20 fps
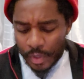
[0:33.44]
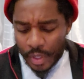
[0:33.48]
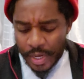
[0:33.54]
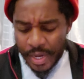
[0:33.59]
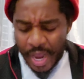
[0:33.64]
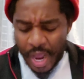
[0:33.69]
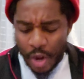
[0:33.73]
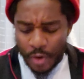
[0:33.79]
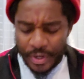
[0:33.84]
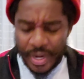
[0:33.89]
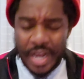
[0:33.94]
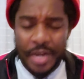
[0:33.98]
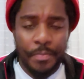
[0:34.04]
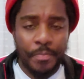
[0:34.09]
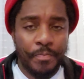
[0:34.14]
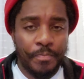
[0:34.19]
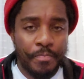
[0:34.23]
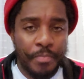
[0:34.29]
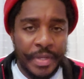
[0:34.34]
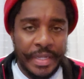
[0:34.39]

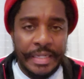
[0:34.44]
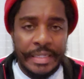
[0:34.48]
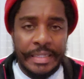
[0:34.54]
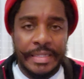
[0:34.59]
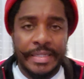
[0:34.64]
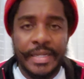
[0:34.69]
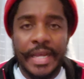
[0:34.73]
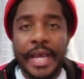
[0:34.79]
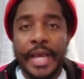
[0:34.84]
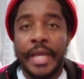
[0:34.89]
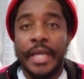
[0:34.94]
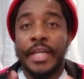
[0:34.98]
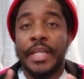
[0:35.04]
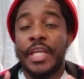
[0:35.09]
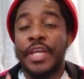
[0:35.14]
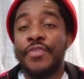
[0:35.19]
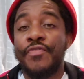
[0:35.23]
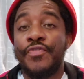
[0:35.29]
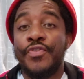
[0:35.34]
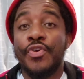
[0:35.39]
that being said,
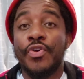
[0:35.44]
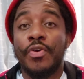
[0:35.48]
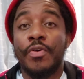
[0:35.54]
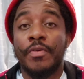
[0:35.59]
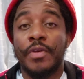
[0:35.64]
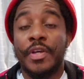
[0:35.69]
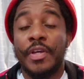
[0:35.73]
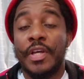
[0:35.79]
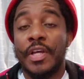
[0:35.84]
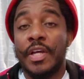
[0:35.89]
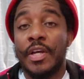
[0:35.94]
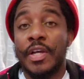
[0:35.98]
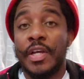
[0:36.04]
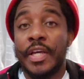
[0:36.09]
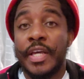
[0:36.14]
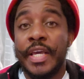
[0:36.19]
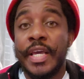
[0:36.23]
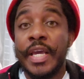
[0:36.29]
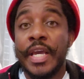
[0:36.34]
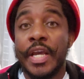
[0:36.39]
if you're
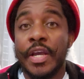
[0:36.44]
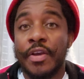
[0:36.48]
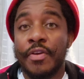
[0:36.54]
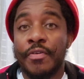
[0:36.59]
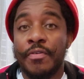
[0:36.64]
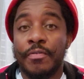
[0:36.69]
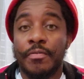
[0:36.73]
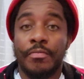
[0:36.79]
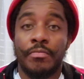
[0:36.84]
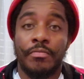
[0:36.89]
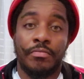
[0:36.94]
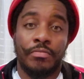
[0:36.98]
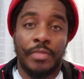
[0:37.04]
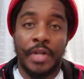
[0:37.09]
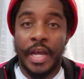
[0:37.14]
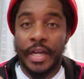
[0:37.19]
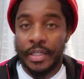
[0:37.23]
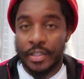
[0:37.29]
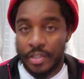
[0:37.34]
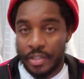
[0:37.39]
here
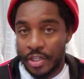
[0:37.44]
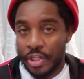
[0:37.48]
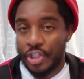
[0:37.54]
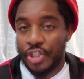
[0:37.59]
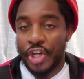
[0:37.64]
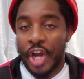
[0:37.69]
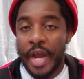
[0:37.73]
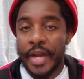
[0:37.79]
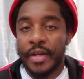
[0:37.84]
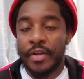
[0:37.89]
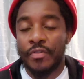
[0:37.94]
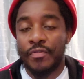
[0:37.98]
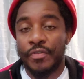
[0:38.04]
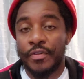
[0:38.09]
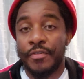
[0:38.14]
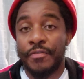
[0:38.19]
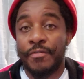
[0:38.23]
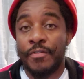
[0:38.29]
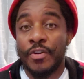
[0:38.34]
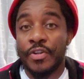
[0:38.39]
like in the channel for
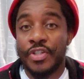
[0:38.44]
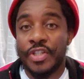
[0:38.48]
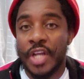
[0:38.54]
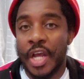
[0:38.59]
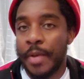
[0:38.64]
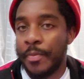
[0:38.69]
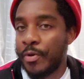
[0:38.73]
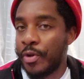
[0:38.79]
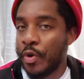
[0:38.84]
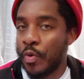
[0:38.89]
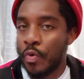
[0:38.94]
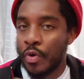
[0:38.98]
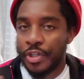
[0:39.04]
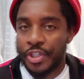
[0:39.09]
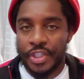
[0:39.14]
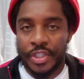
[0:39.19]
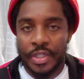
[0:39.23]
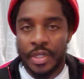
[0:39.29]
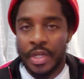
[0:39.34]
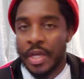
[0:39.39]
the first time, or you're
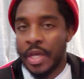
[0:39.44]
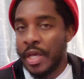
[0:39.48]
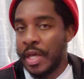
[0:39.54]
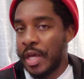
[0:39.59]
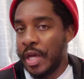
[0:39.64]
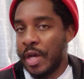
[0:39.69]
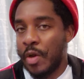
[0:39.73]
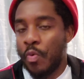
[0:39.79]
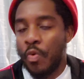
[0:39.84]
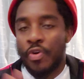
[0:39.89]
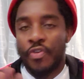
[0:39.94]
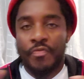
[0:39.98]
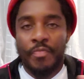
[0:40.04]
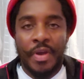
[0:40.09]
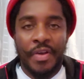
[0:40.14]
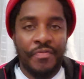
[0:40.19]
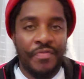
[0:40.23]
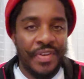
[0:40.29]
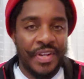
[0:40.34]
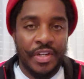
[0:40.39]
watching one of
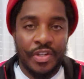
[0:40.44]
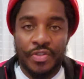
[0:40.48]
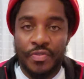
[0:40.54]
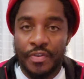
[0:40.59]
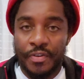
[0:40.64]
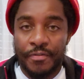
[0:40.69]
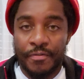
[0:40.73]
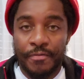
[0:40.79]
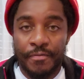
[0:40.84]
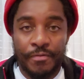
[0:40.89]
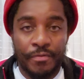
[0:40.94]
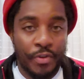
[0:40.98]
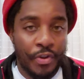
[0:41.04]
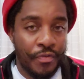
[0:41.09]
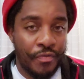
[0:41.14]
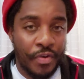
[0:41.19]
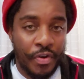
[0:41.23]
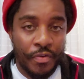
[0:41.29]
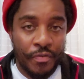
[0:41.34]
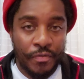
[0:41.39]
my videos for your
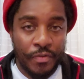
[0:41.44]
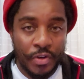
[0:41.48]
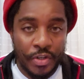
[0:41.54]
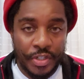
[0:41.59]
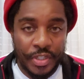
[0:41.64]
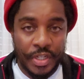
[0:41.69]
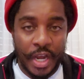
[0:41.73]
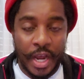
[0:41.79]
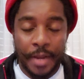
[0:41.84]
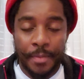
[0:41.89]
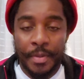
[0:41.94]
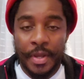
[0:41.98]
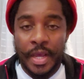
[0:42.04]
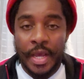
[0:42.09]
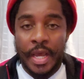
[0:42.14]
very first time,